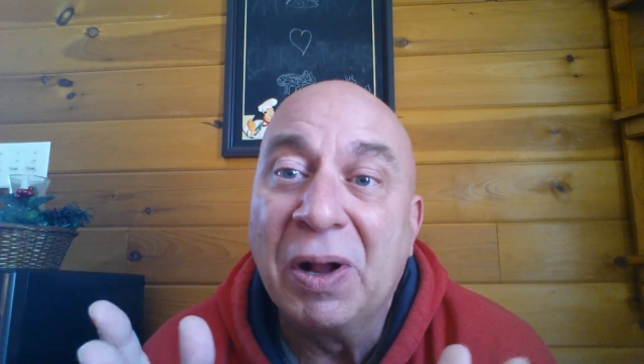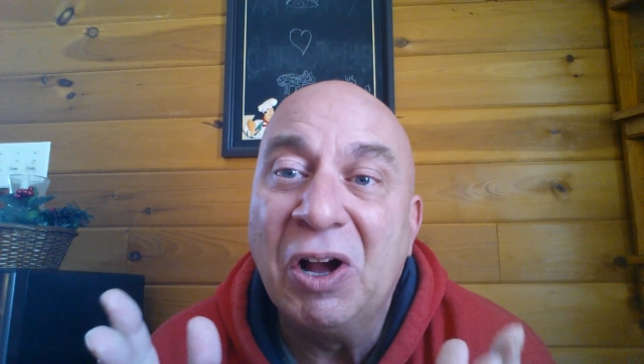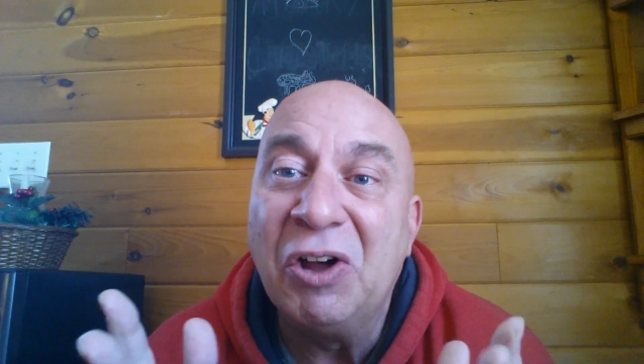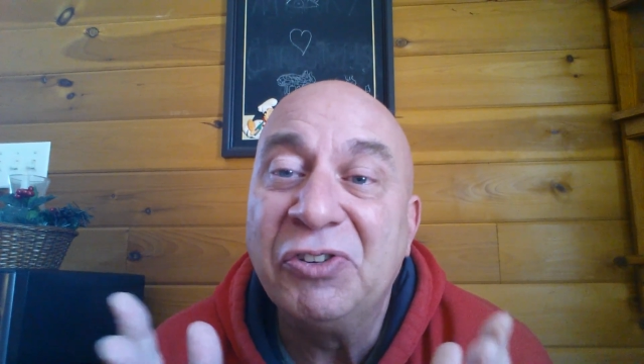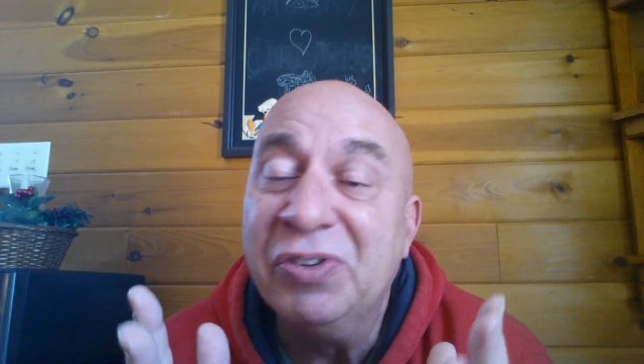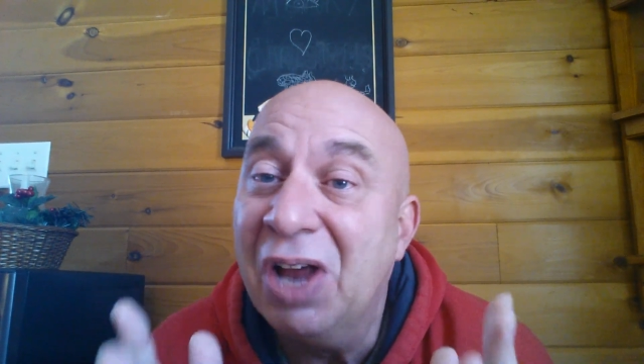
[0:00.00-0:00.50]

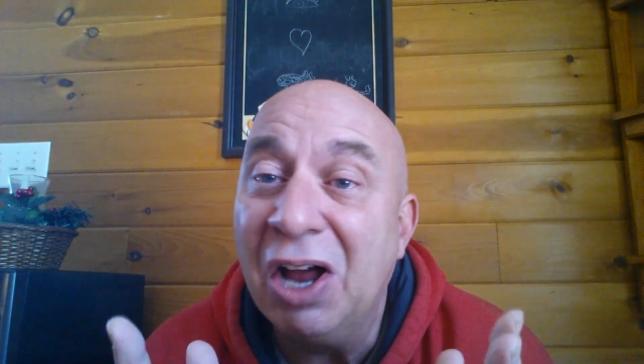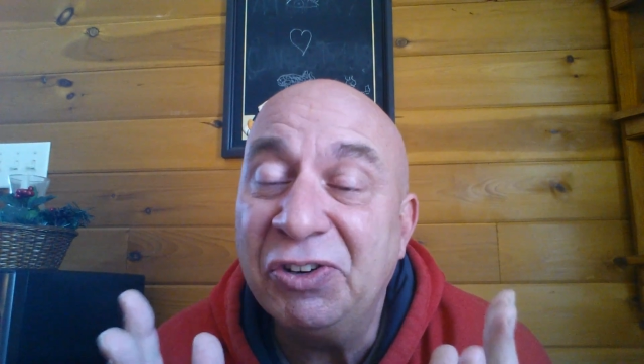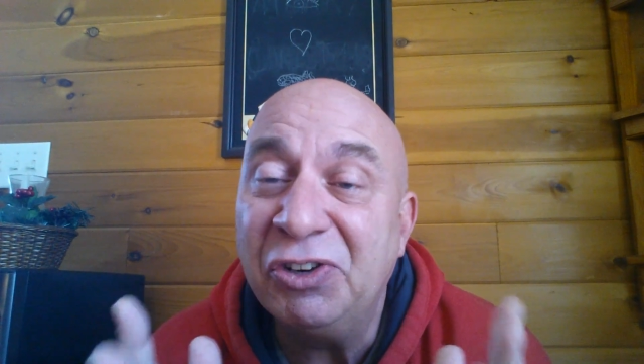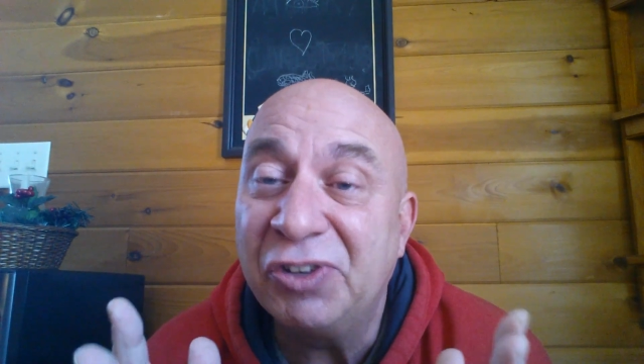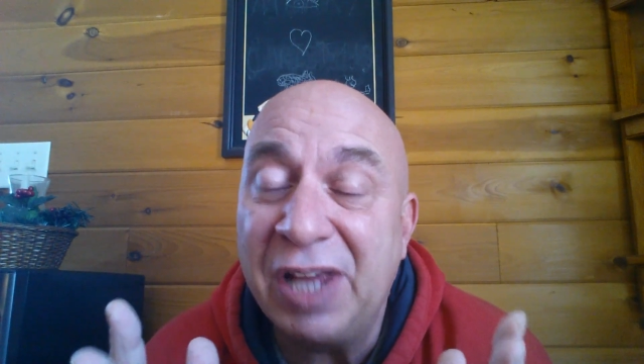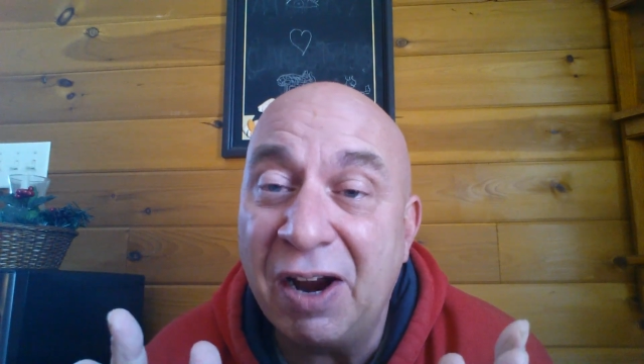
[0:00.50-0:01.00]
Because not
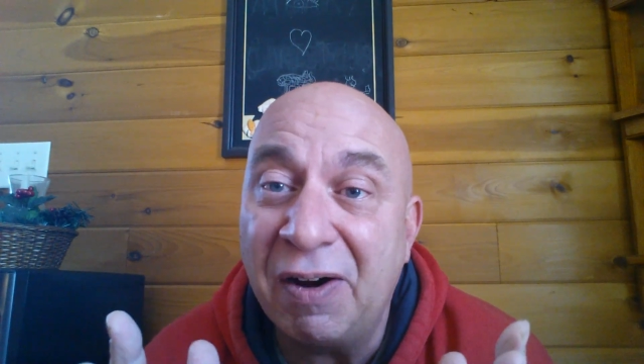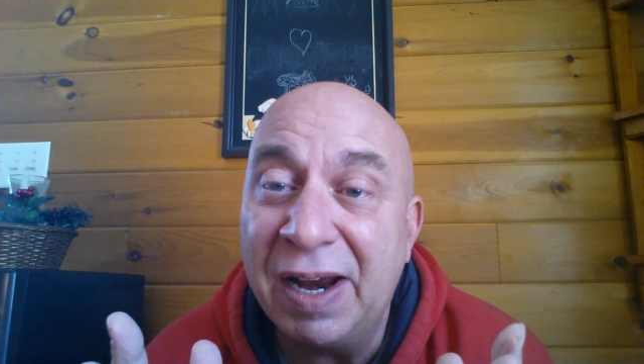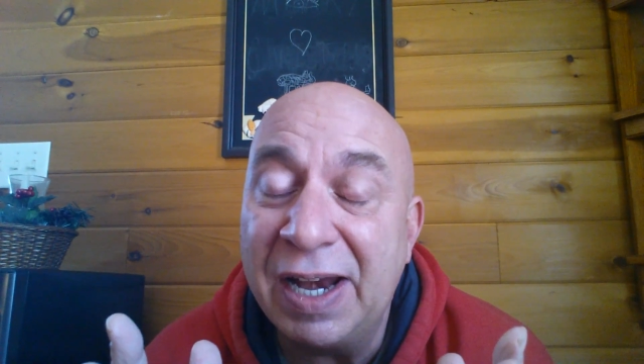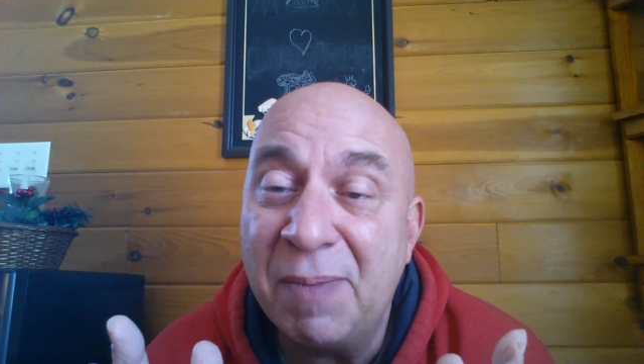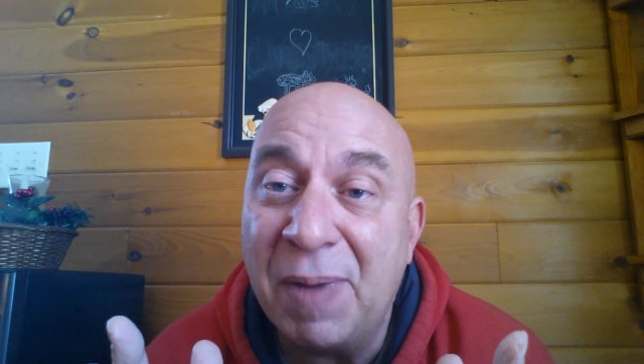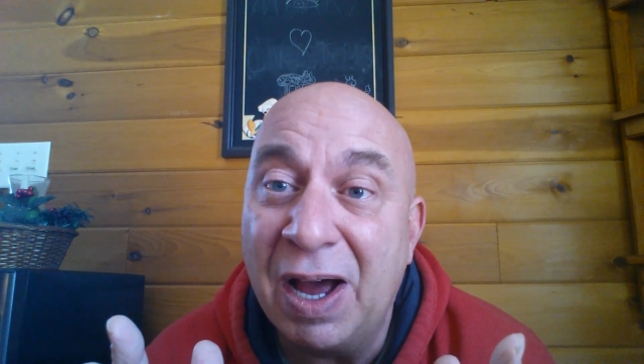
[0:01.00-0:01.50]
to scare
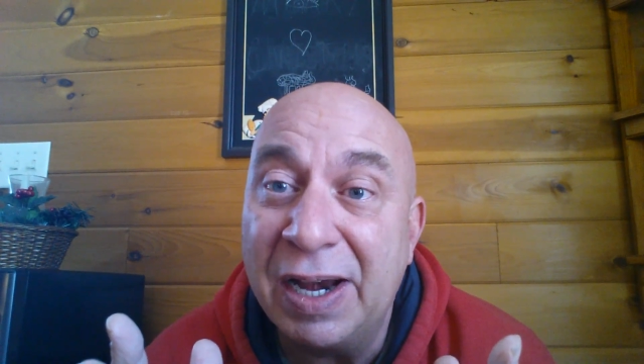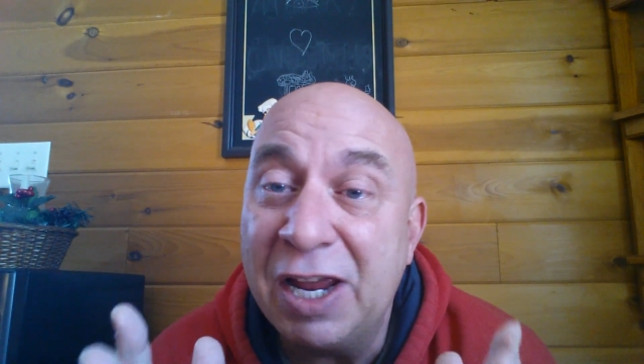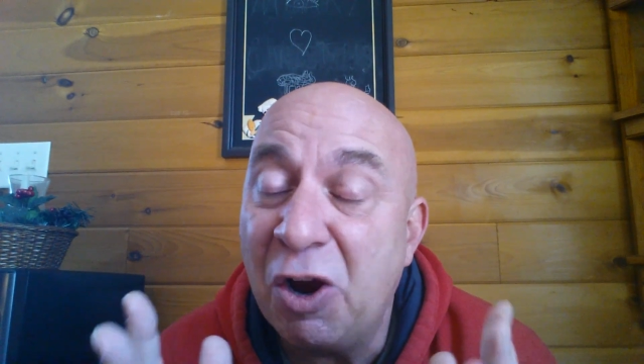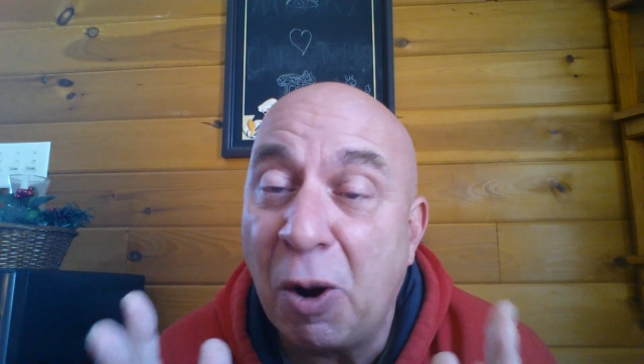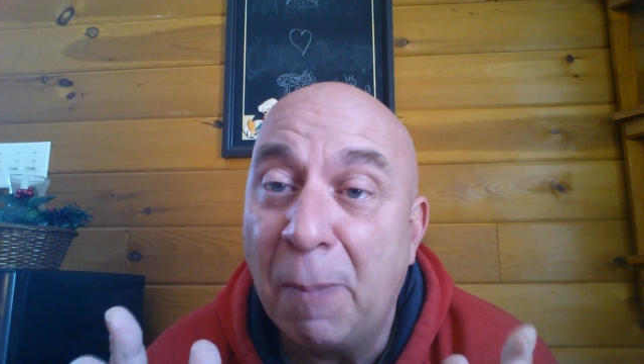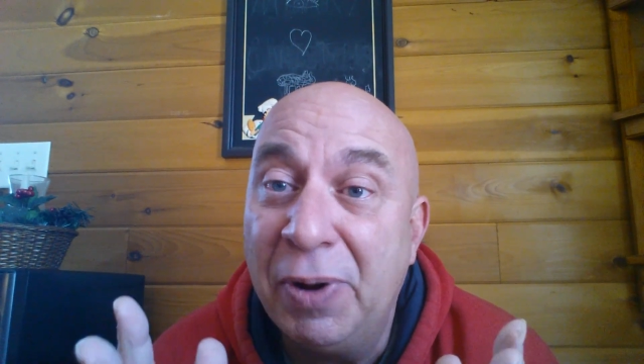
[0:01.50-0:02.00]

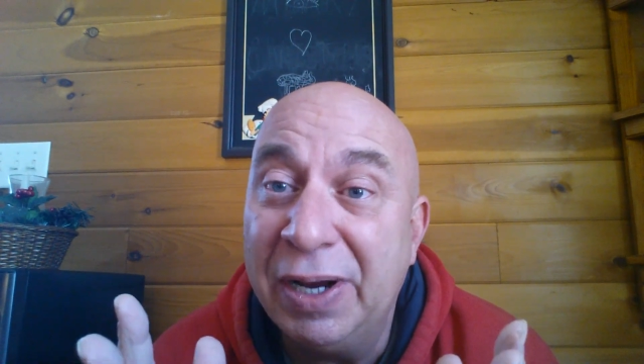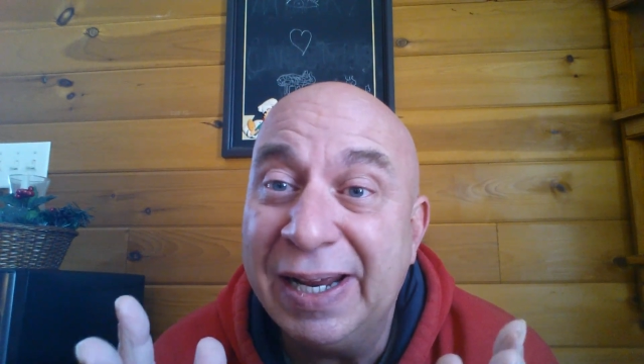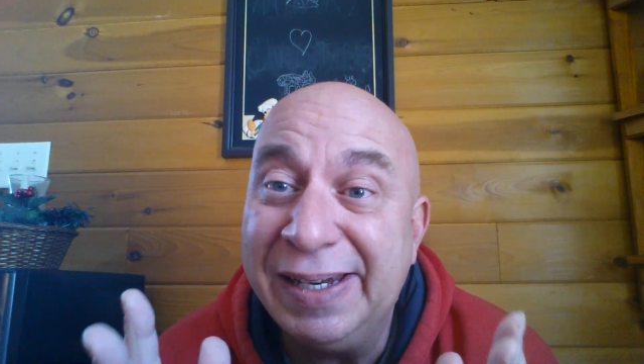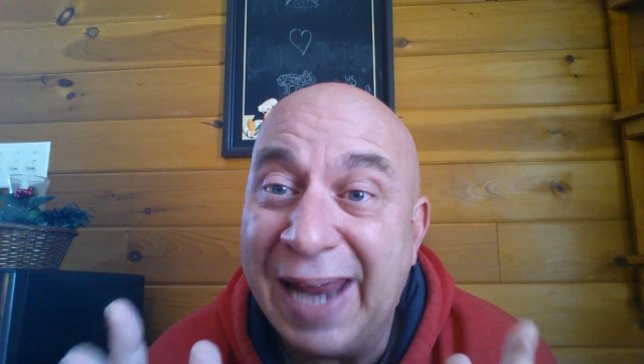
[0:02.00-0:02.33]
anybody or put a